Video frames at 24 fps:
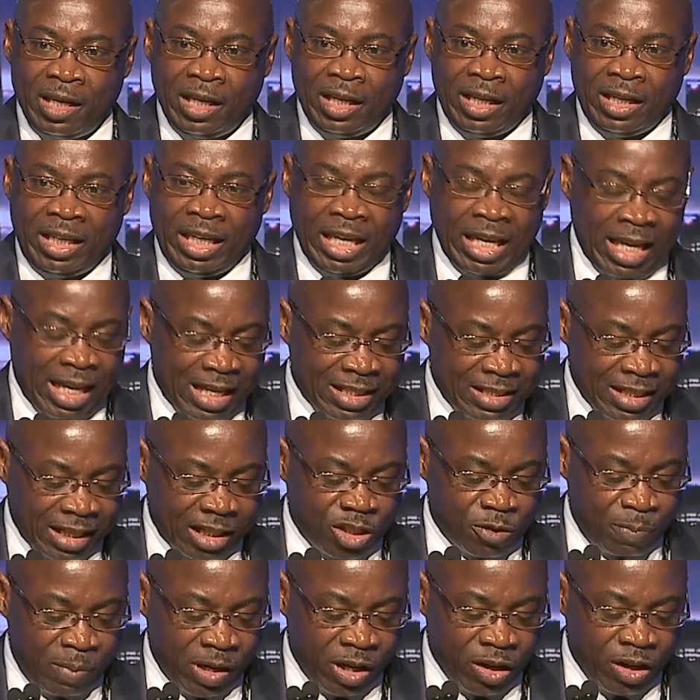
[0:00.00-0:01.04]
He has
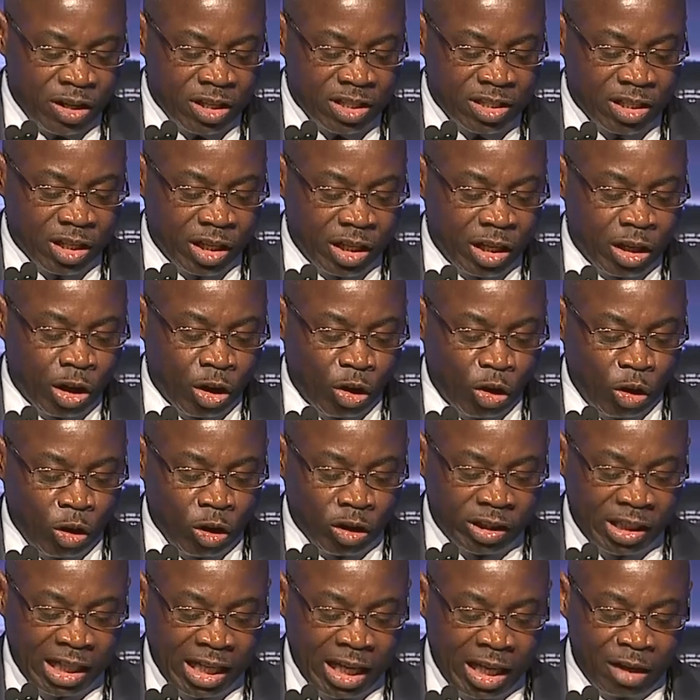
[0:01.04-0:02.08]
experience in
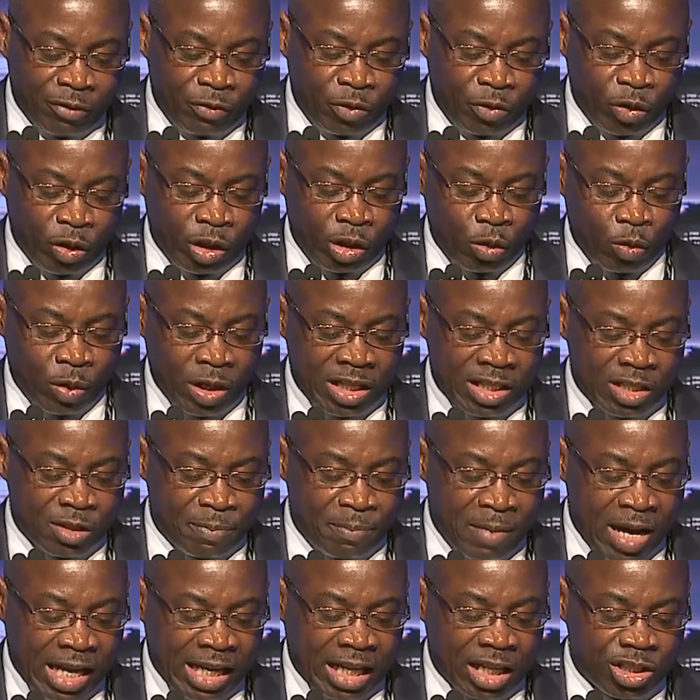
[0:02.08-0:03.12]
all the levels. He was
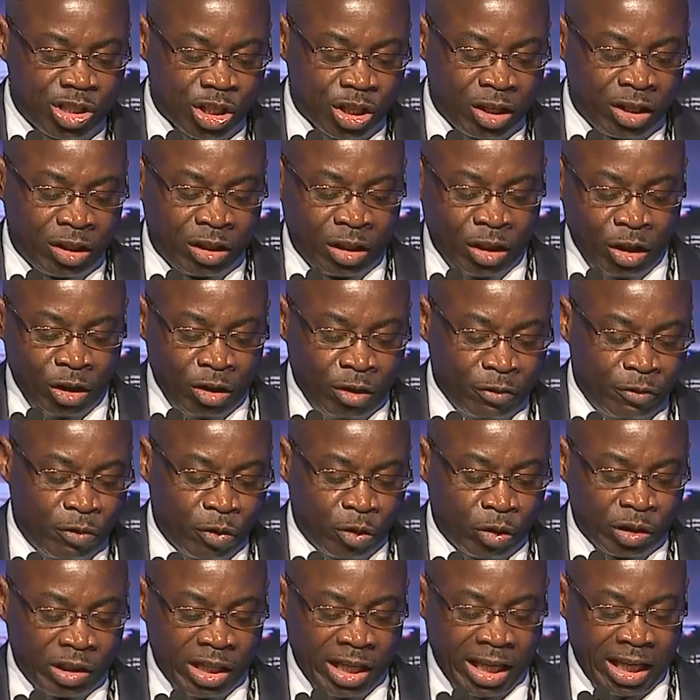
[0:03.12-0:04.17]
manager
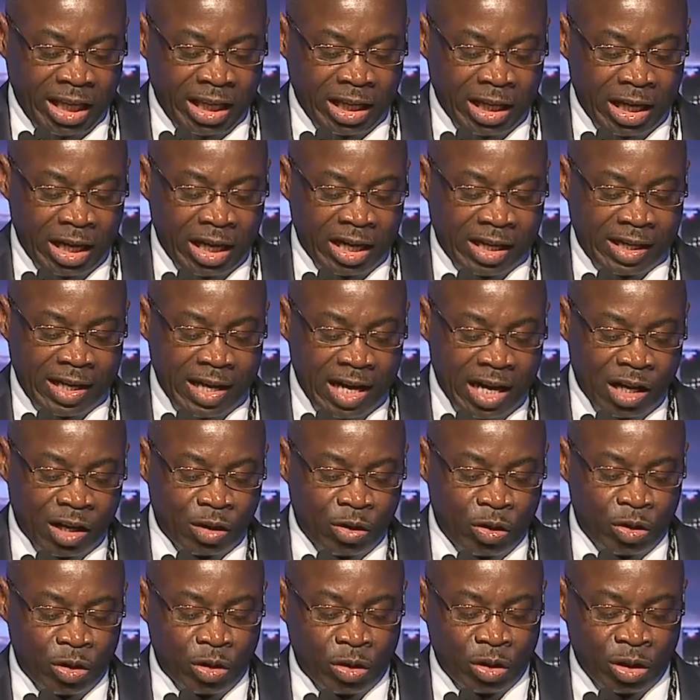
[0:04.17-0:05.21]
for the
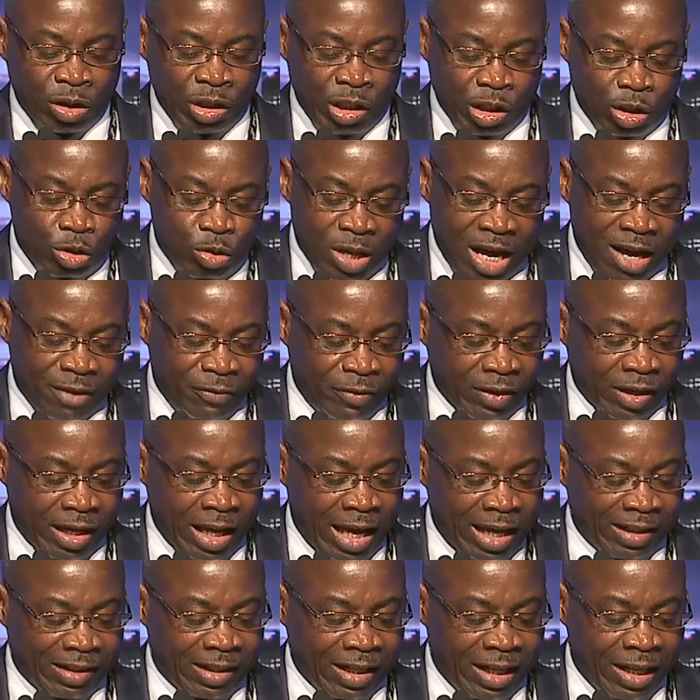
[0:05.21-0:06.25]
cargo traffic
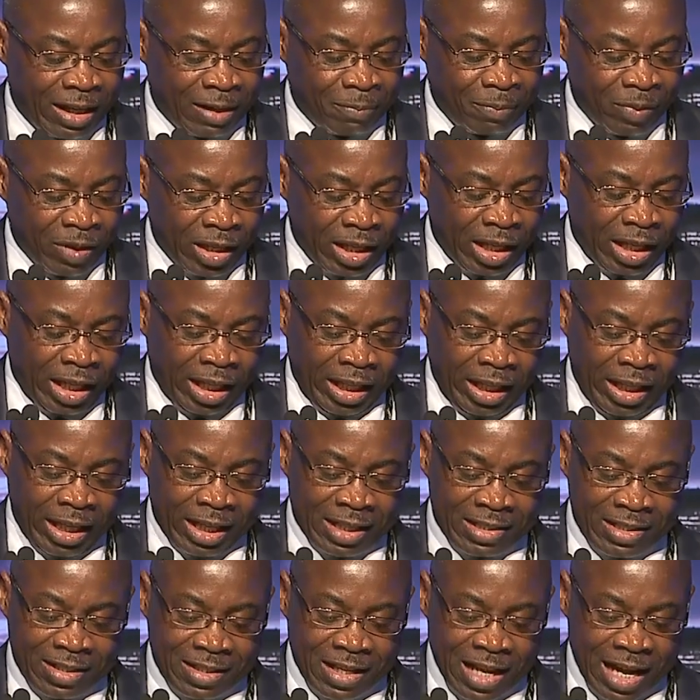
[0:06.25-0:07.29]
handling. He
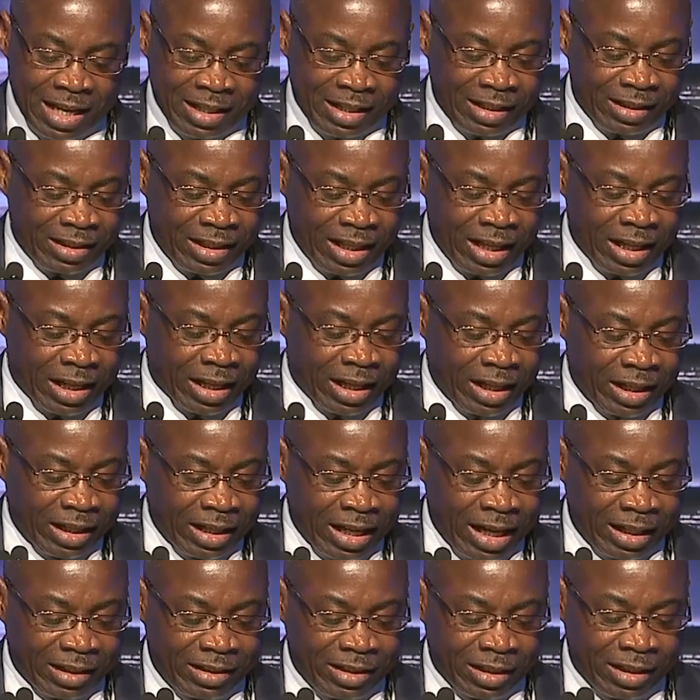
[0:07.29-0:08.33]
has started there in
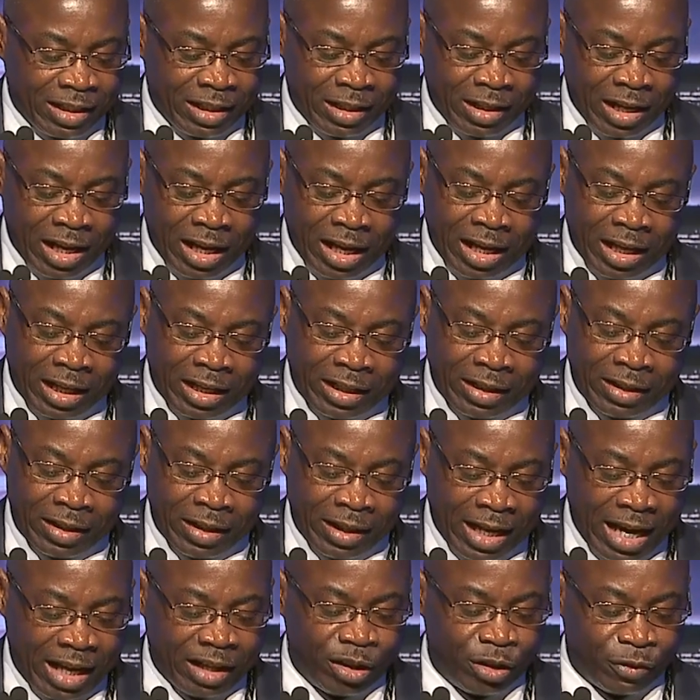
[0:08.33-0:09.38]

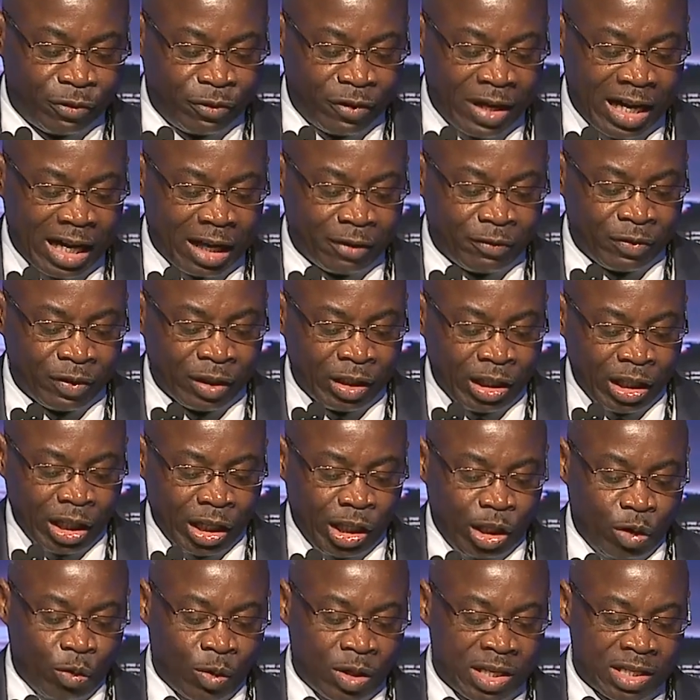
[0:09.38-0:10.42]
1995.
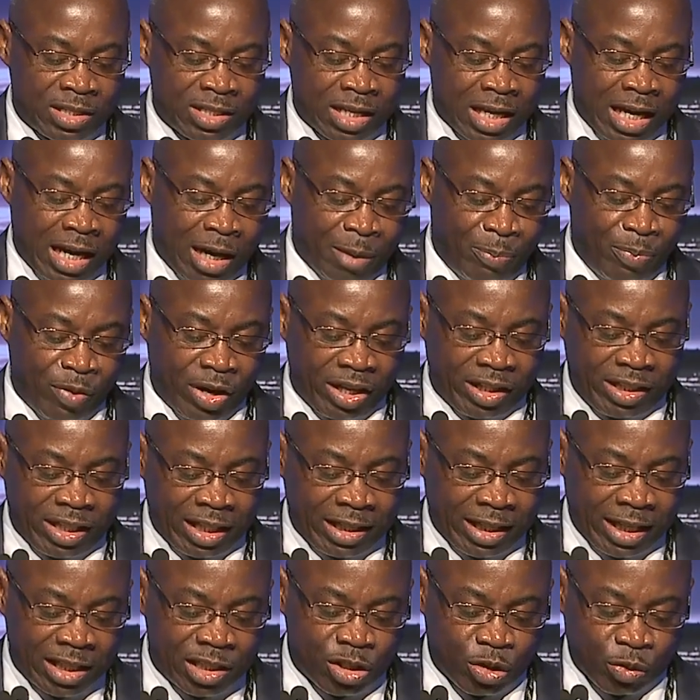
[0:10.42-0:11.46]
He was
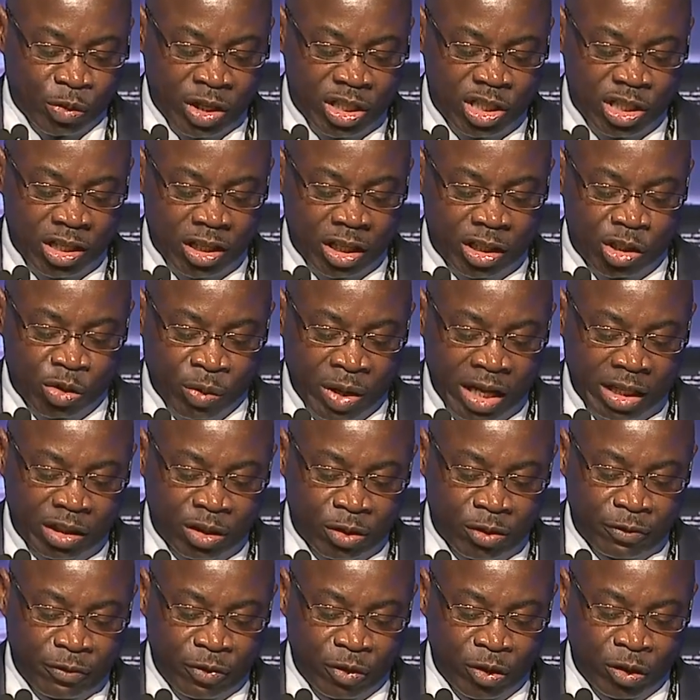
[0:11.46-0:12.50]
appointed as regional
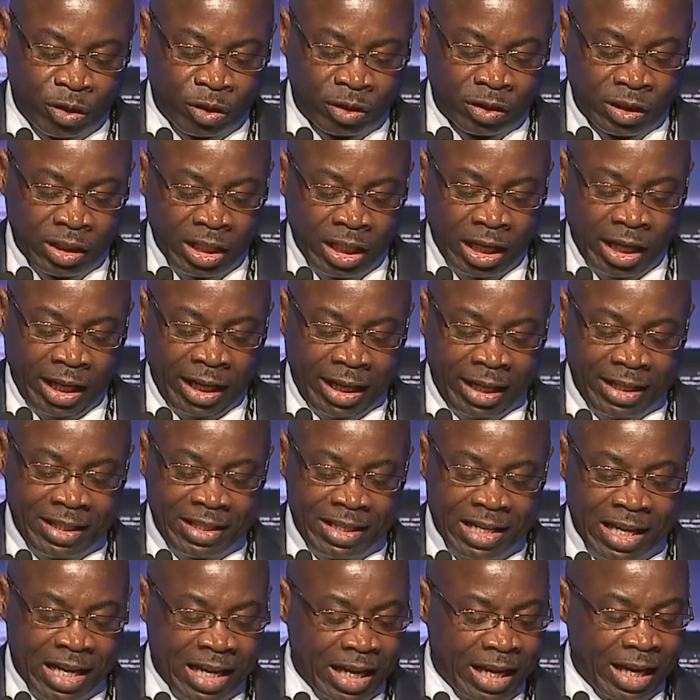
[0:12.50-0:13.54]
director for
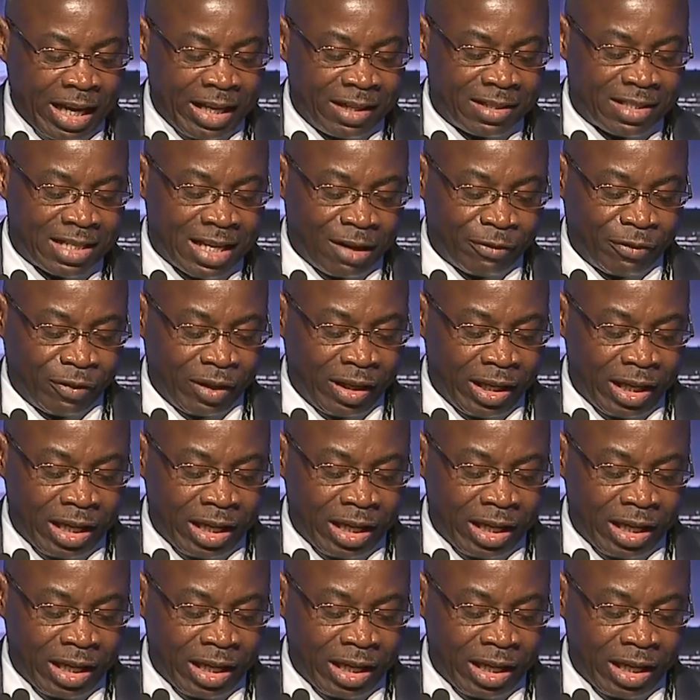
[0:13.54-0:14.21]
India and South